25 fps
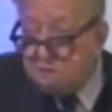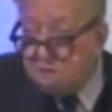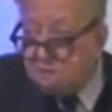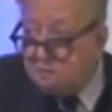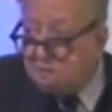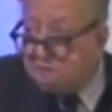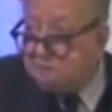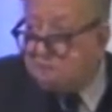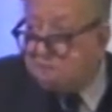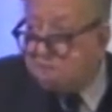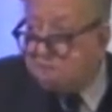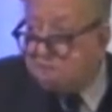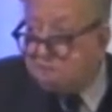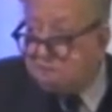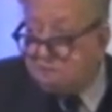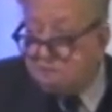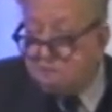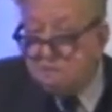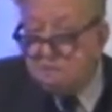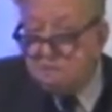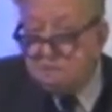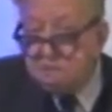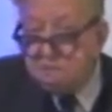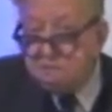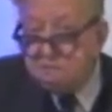Yes.
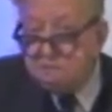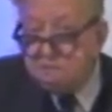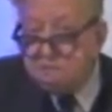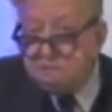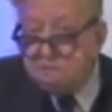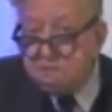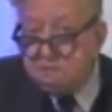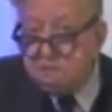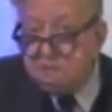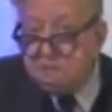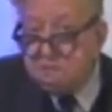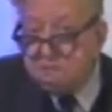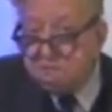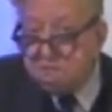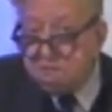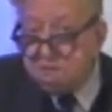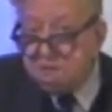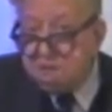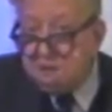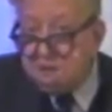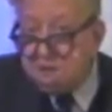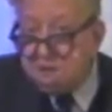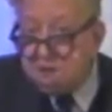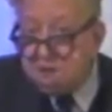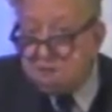She said, I think
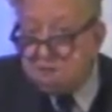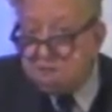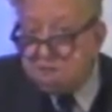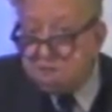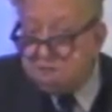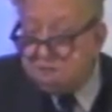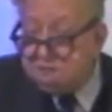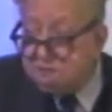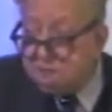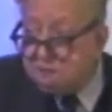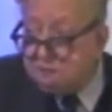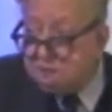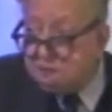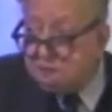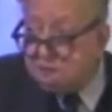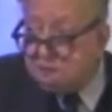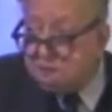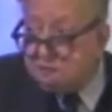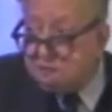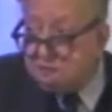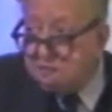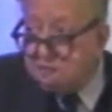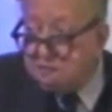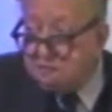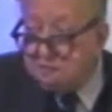I'd like to see it.
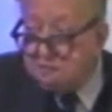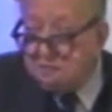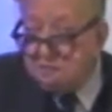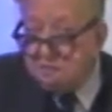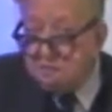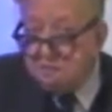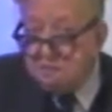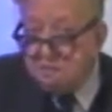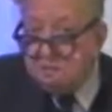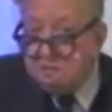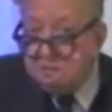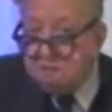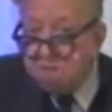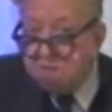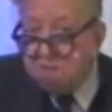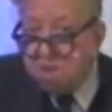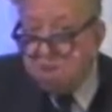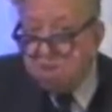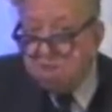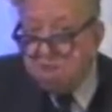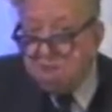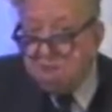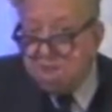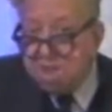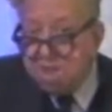Well,
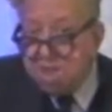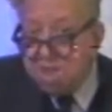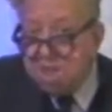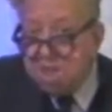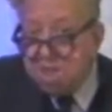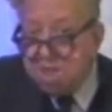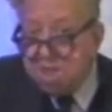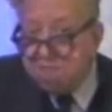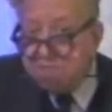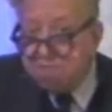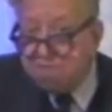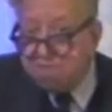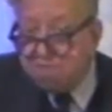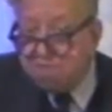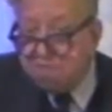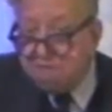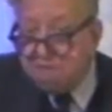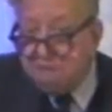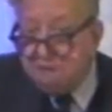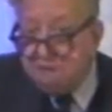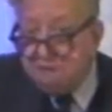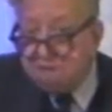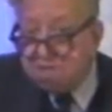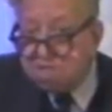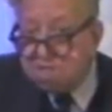that night after the
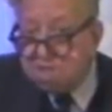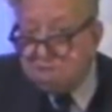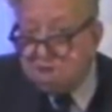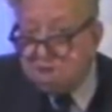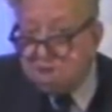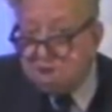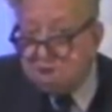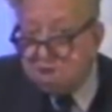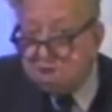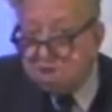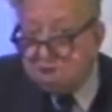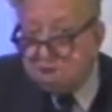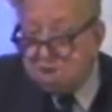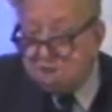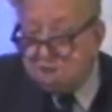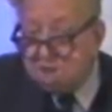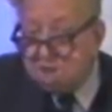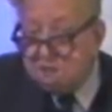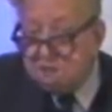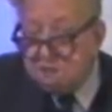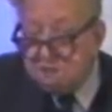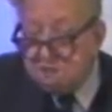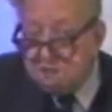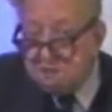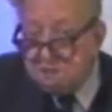house cleared,
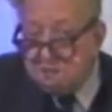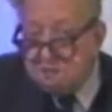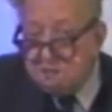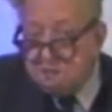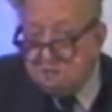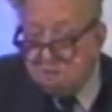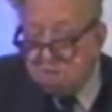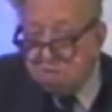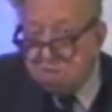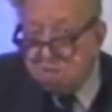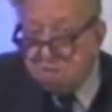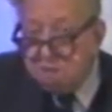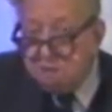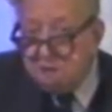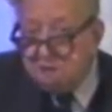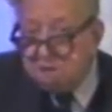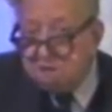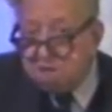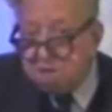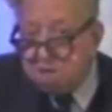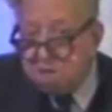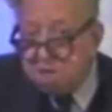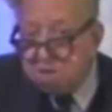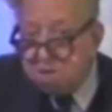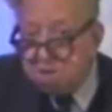I
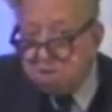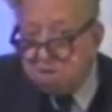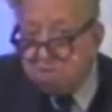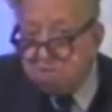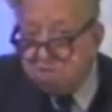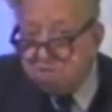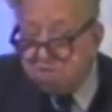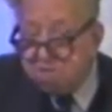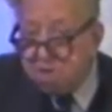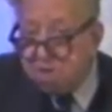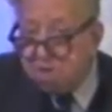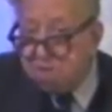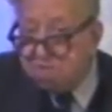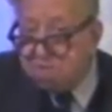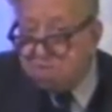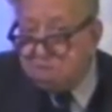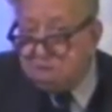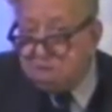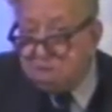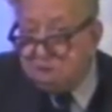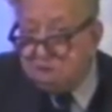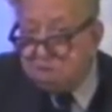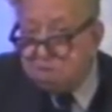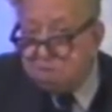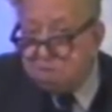showed her the film. It was a
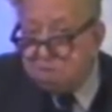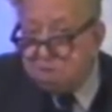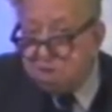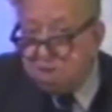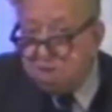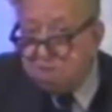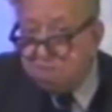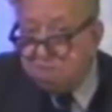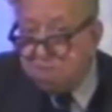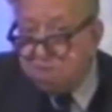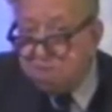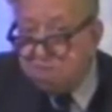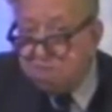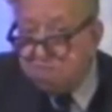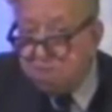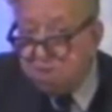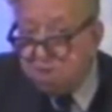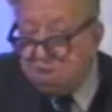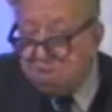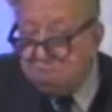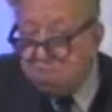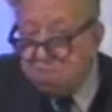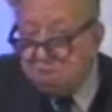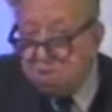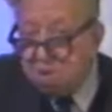little 20-minute
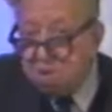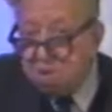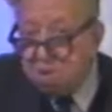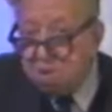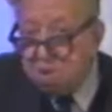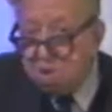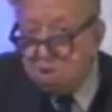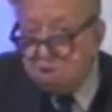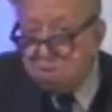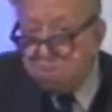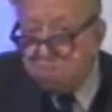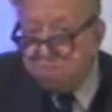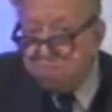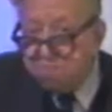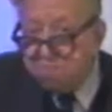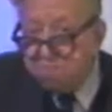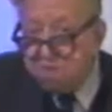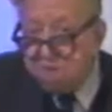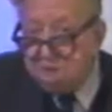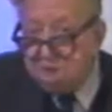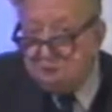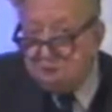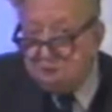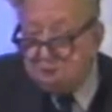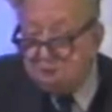film called Autumn
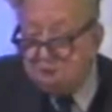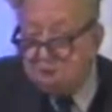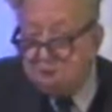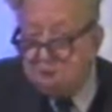Fire.